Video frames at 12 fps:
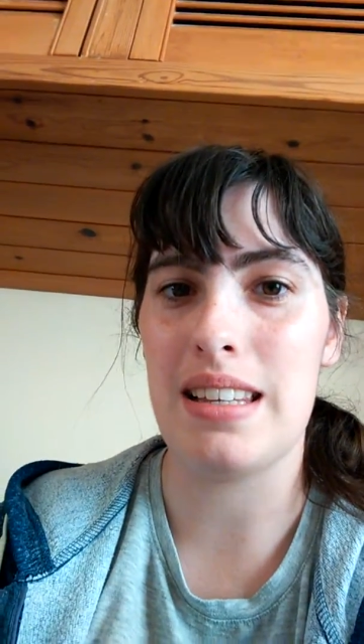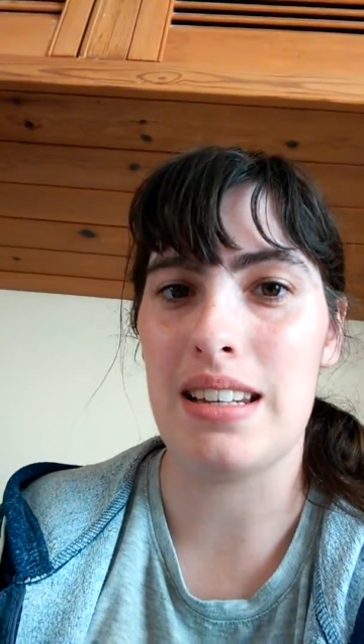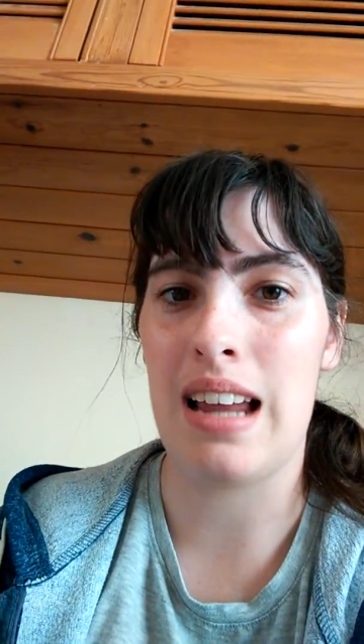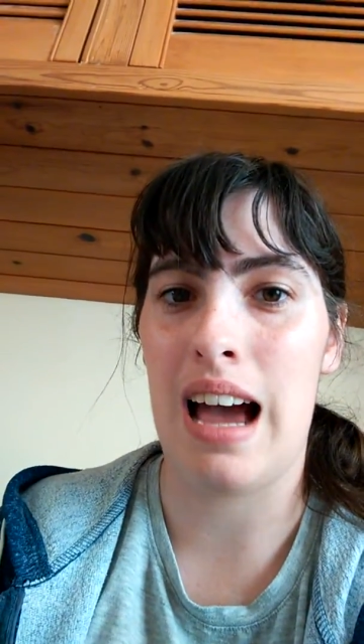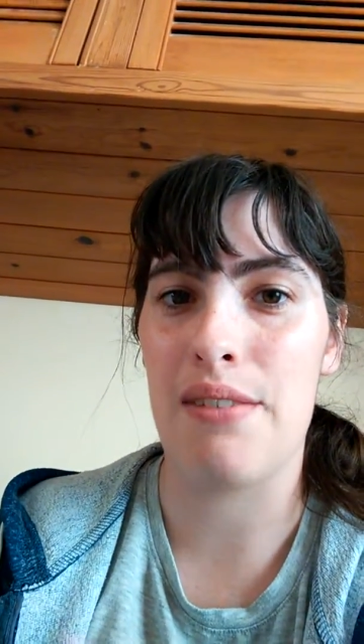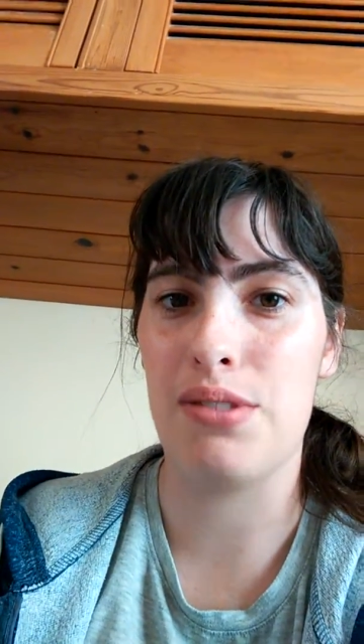
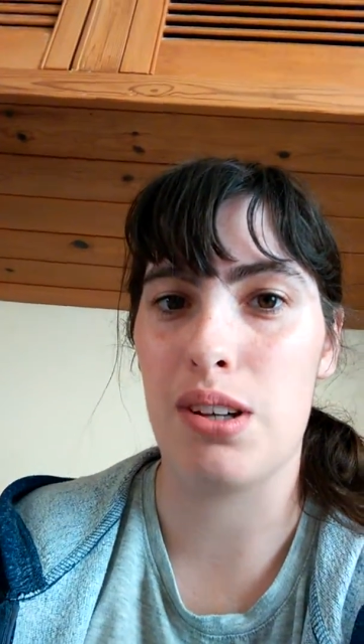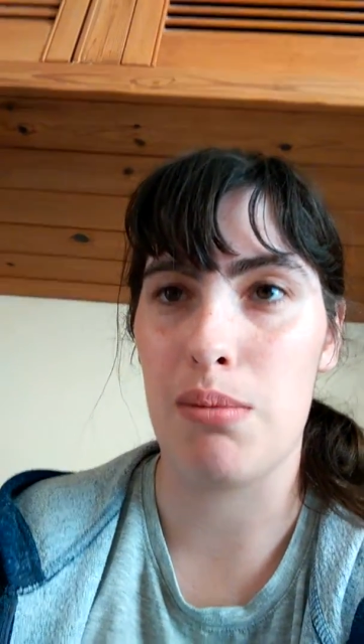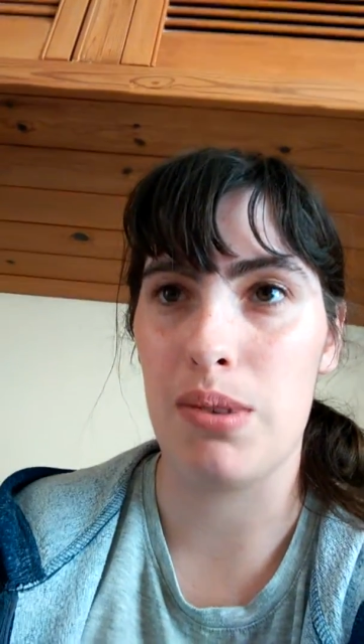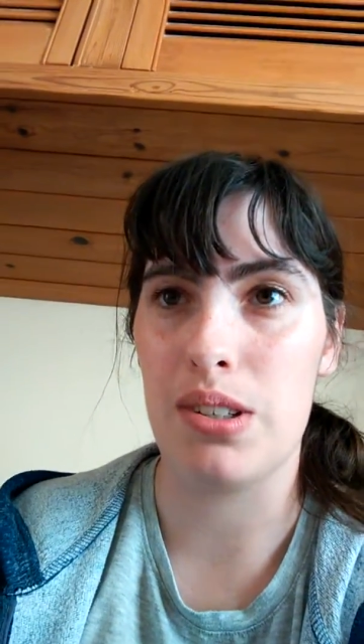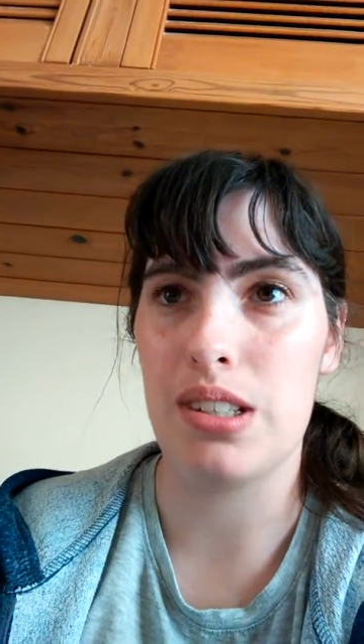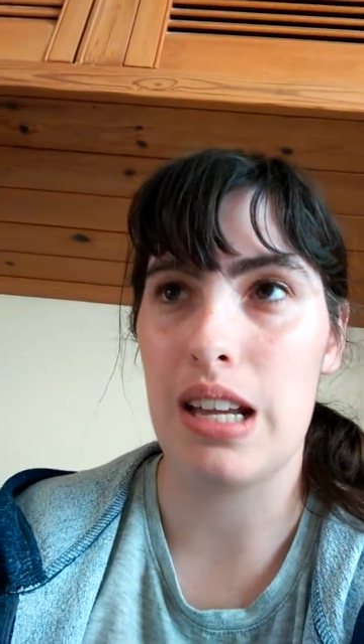than have
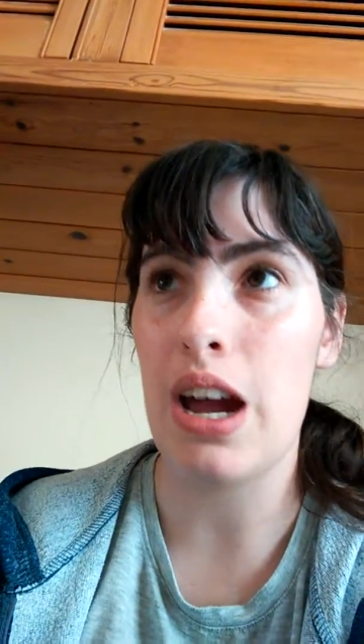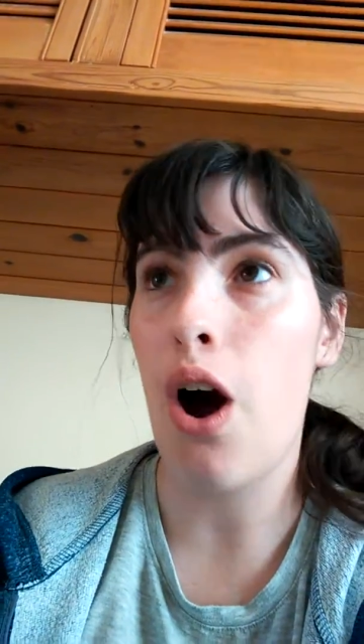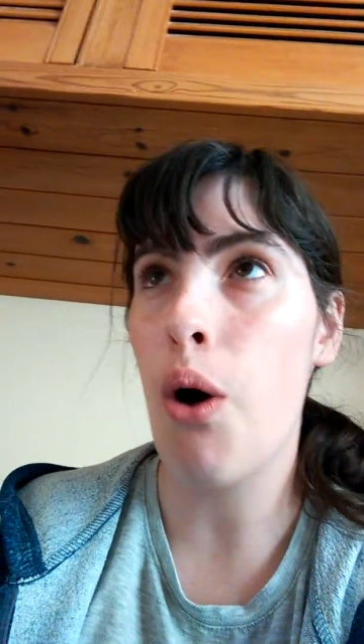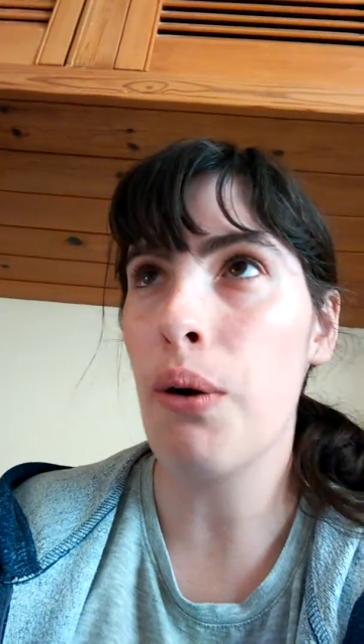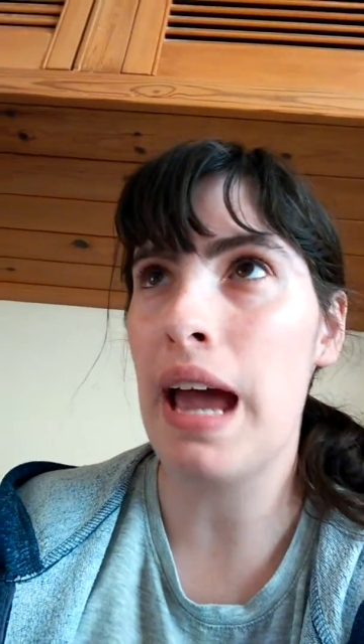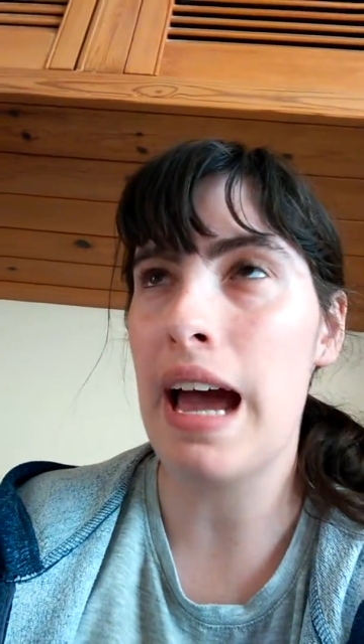someone say,
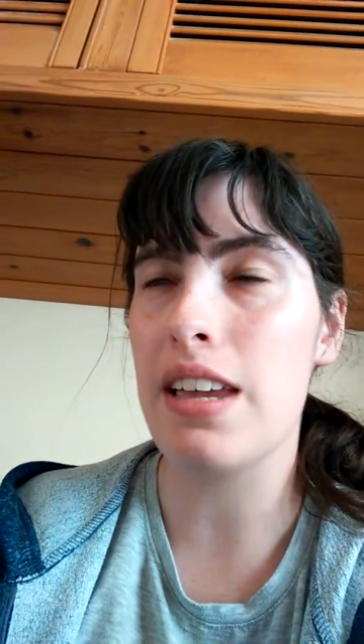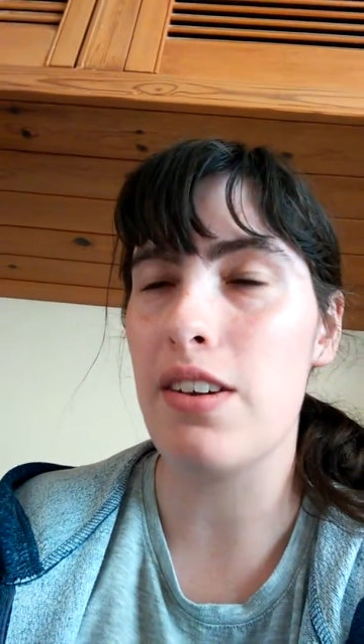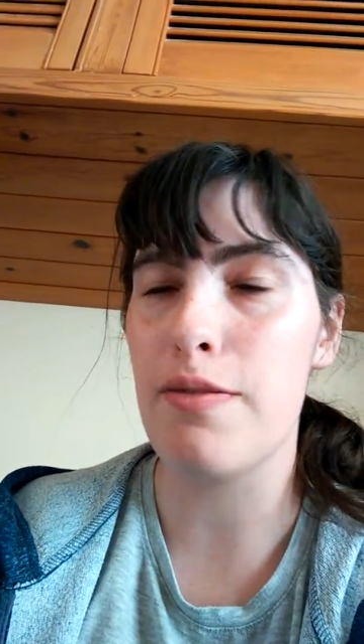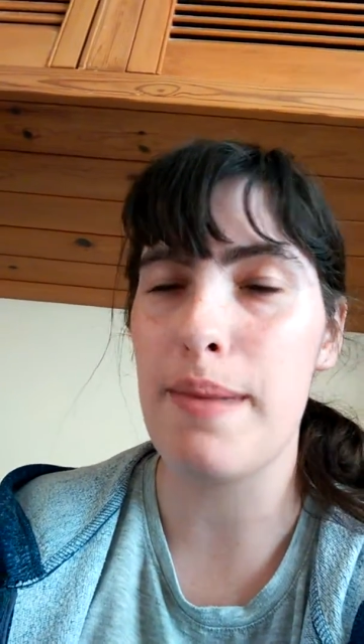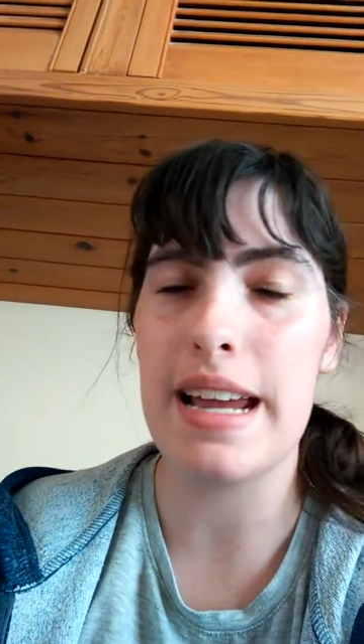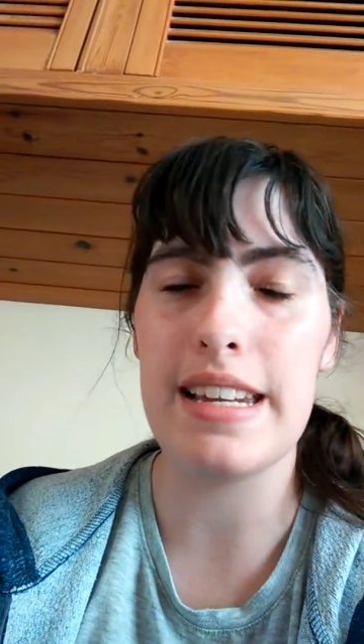Oh, yeah,
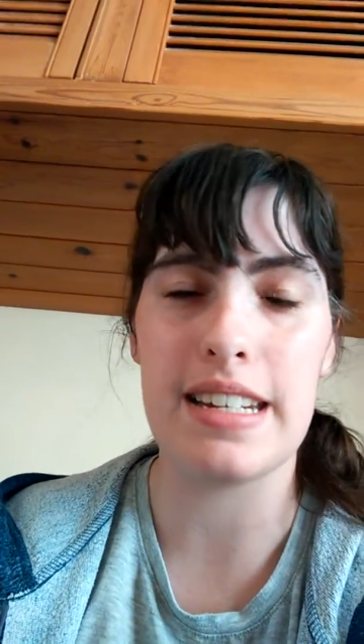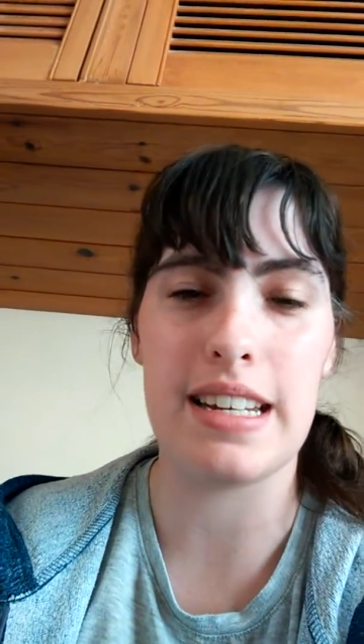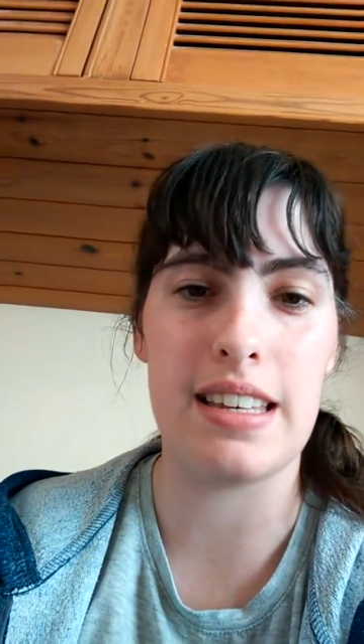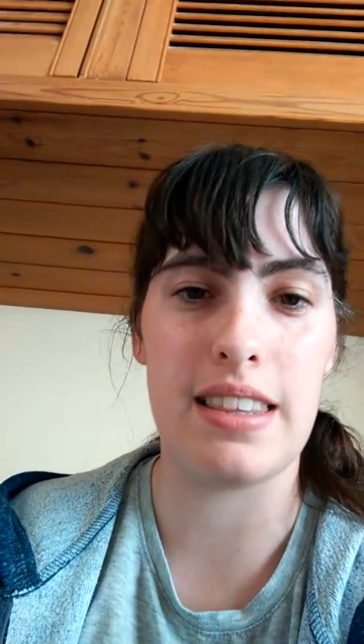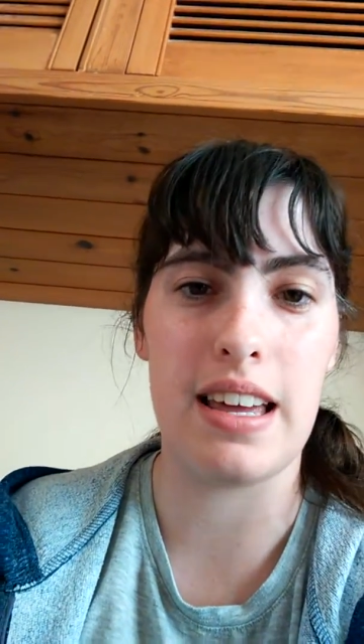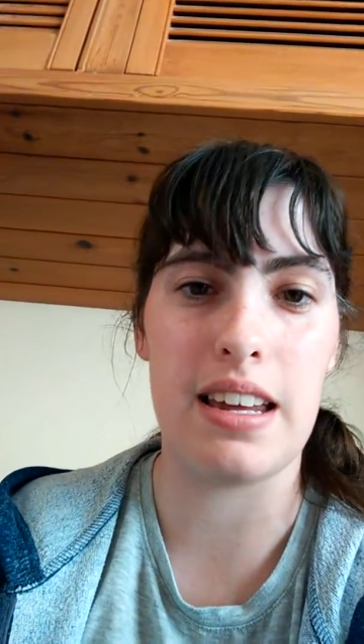you've made it,
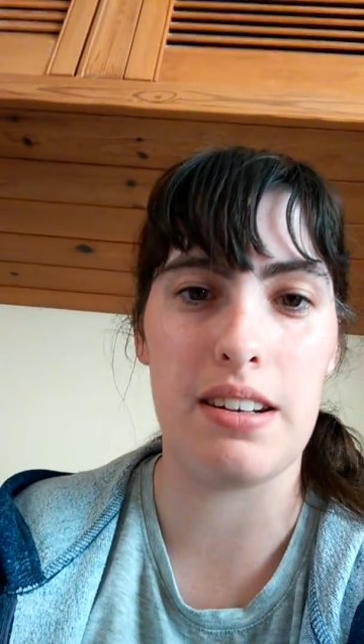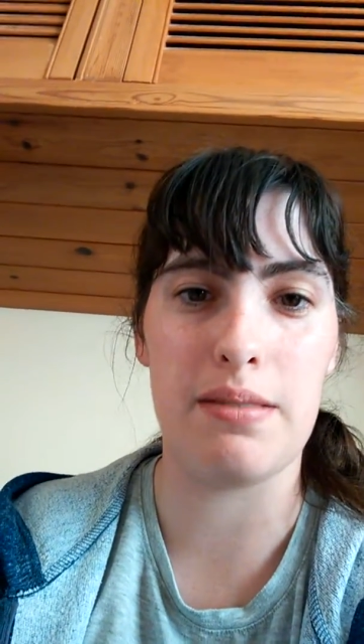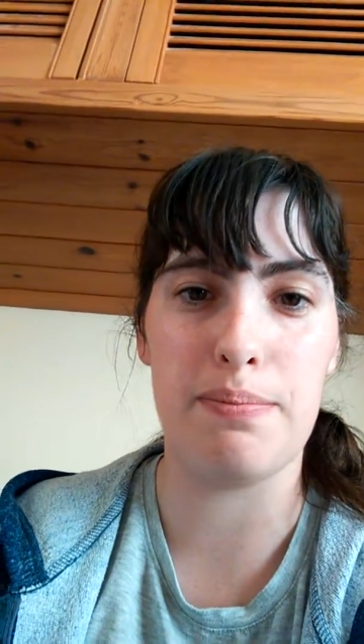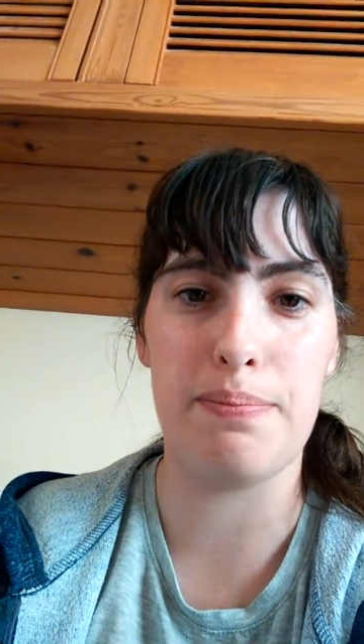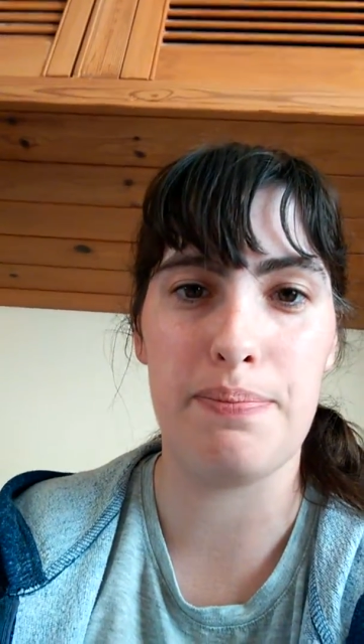and then,